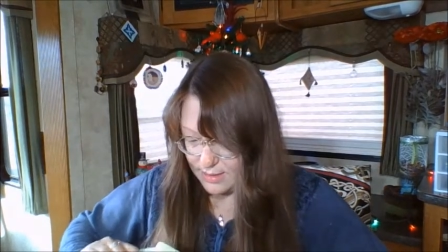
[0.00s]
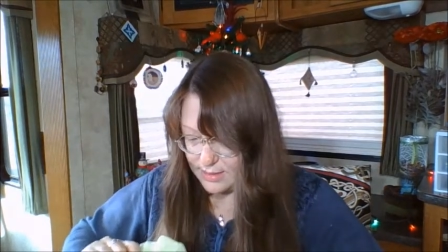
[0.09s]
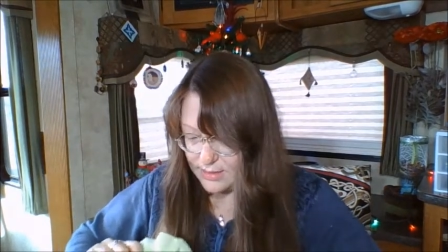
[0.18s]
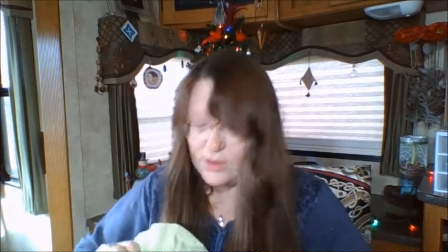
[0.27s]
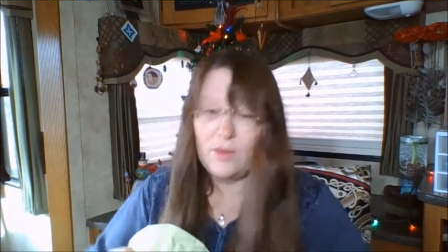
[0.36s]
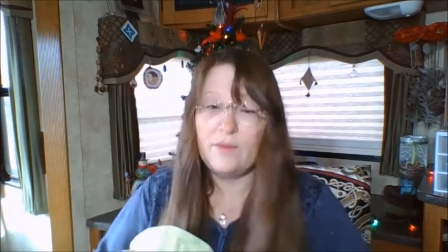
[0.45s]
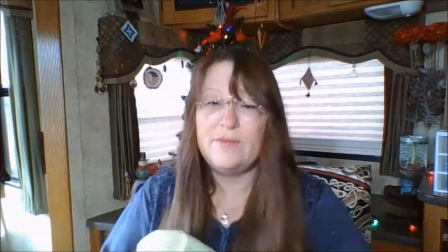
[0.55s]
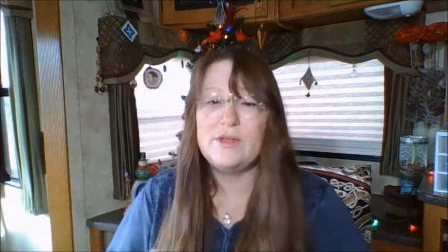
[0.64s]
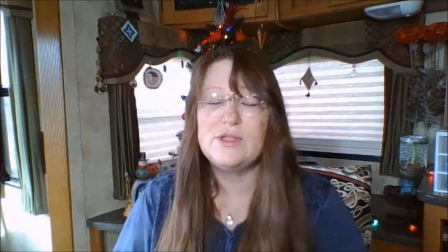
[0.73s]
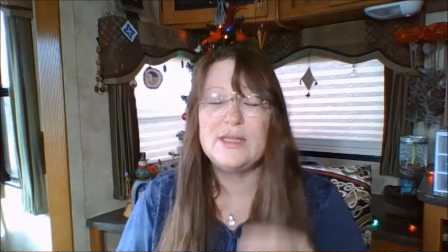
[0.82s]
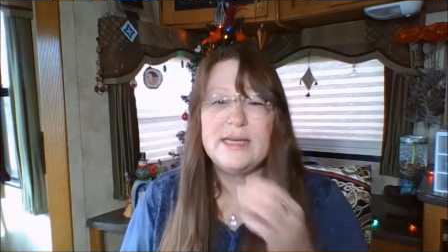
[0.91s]
and you know, if
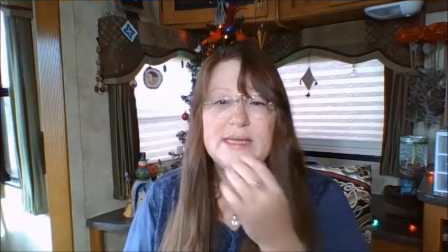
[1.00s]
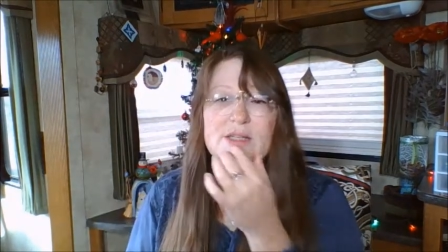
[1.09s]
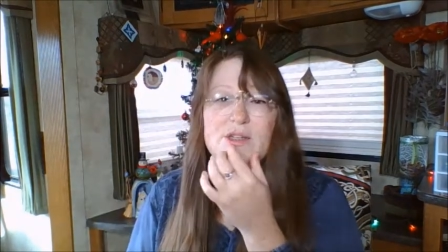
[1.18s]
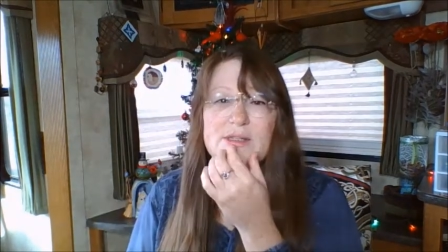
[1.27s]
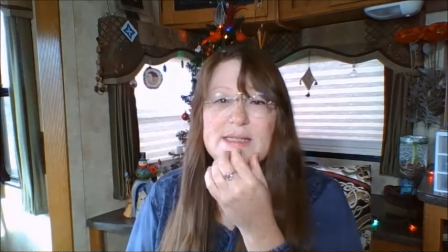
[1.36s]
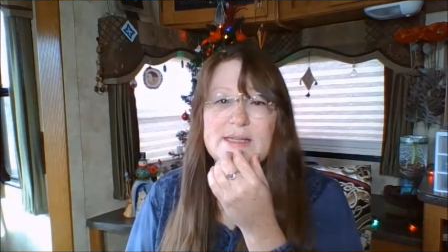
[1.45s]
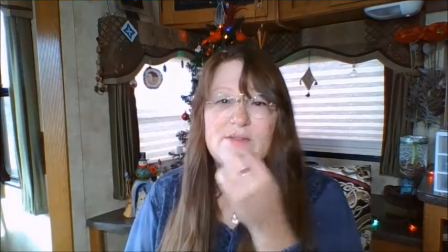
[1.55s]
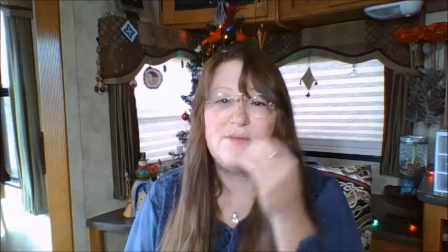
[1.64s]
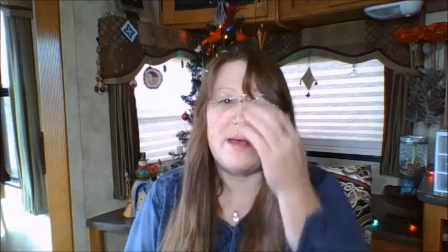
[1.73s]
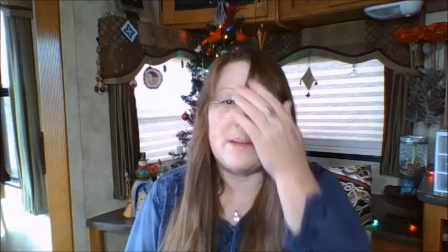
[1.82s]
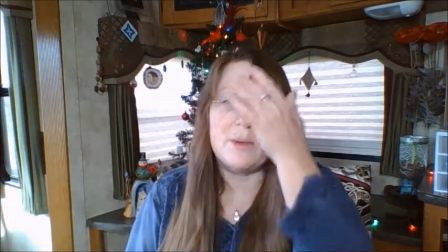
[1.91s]
there's an interesting
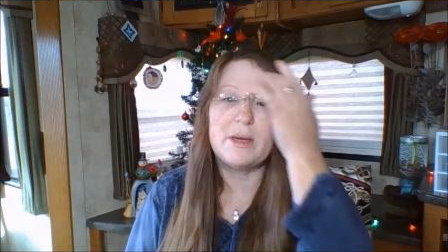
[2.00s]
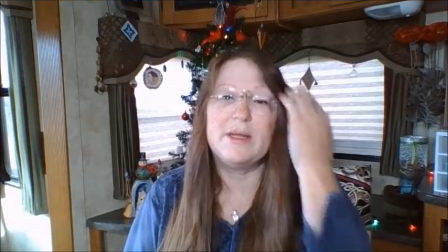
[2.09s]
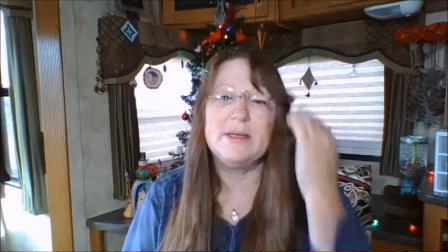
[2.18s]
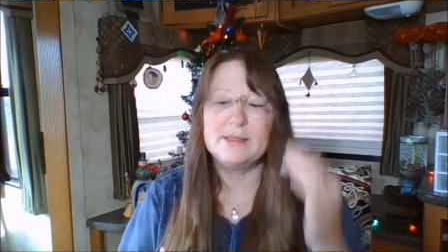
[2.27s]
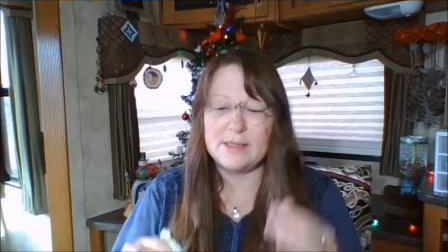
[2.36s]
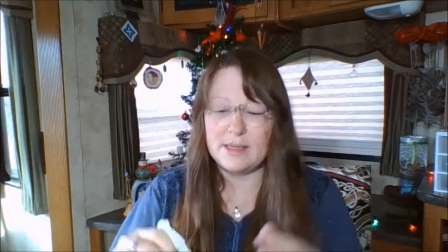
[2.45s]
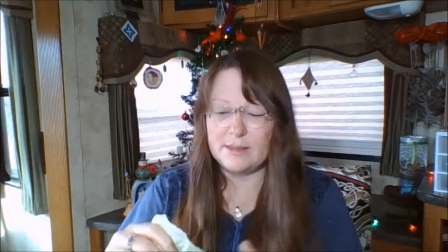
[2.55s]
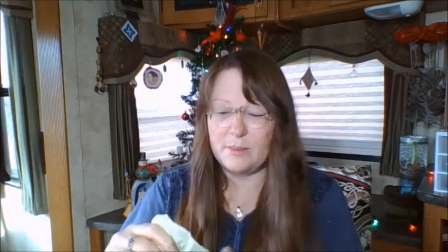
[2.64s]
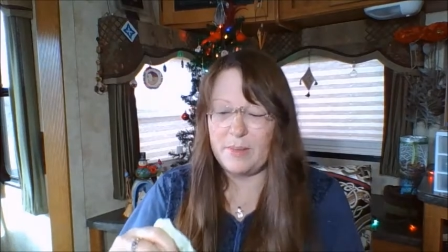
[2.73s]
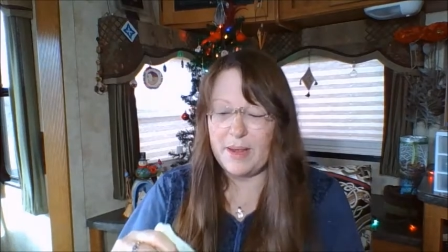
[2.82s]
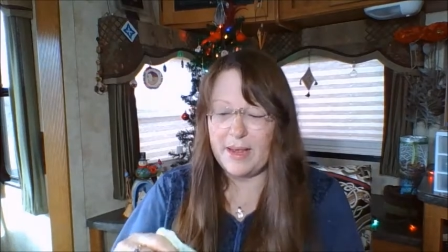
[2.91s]
fabric inside
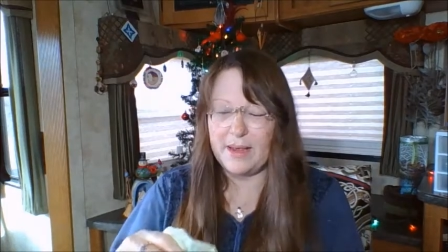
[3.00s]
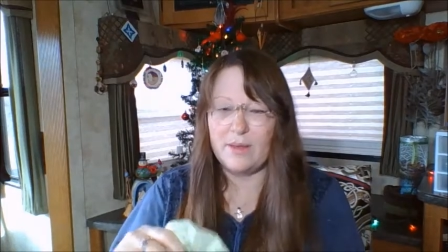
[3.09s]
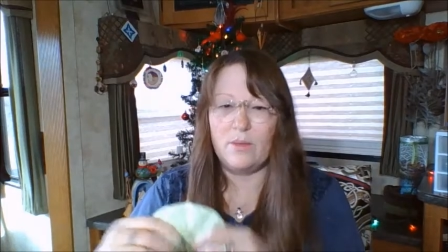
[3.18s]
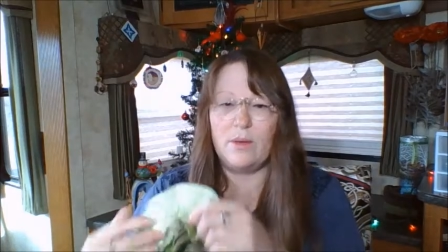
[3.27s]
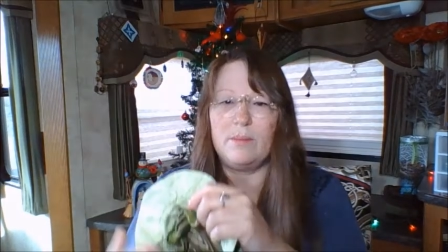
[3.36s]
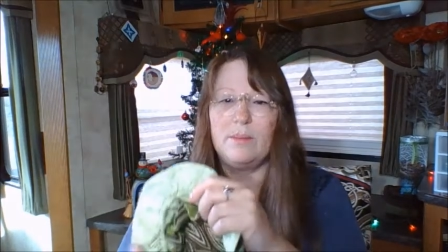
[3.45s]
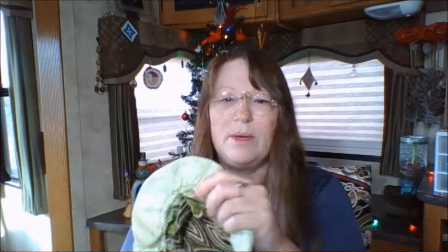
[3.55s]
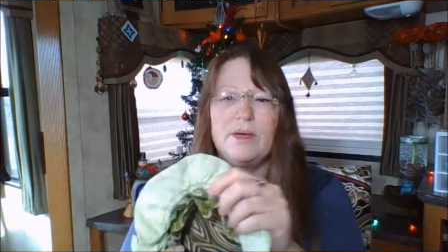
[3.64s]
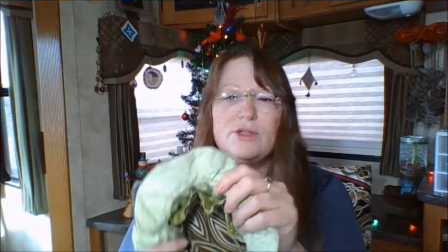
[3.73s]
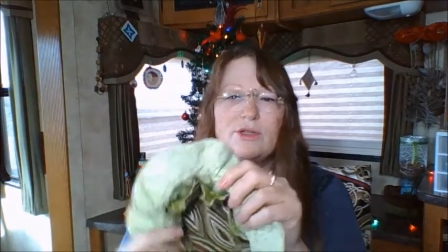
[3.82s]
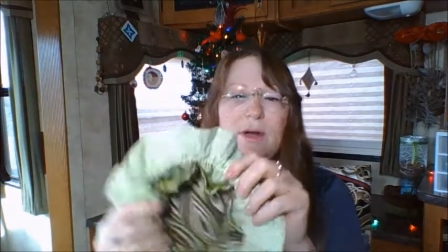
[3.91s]
the bag, I'm
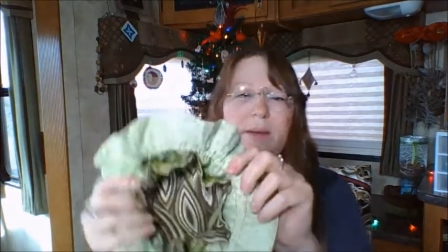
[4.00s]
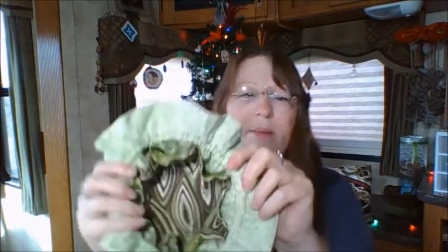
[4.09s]
going to try